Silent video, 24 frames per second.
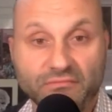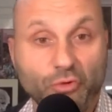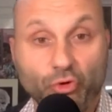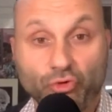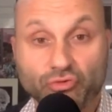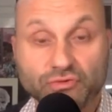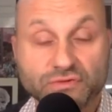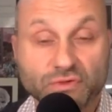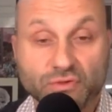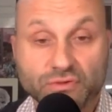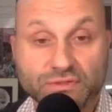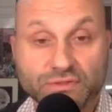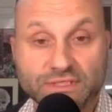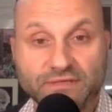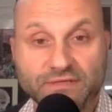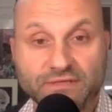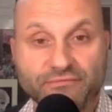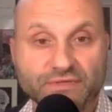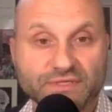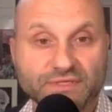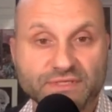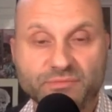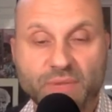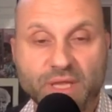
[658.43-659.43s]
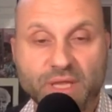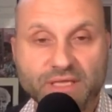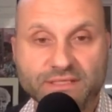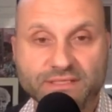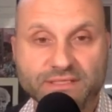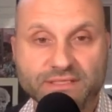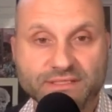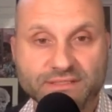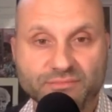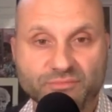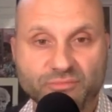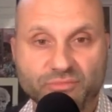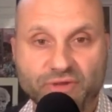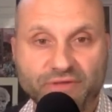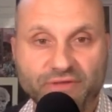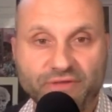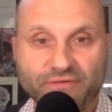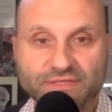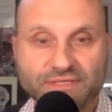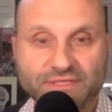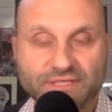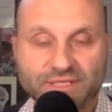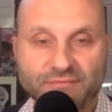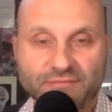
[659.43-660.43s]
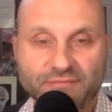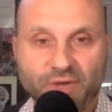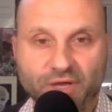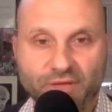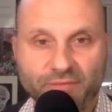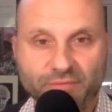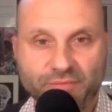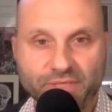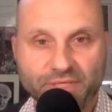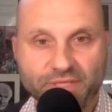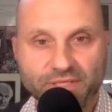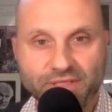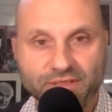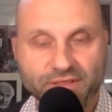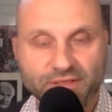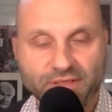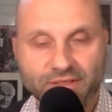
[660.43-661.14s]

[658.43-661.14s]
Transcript: all sorts of different spaces. Previously, it might be,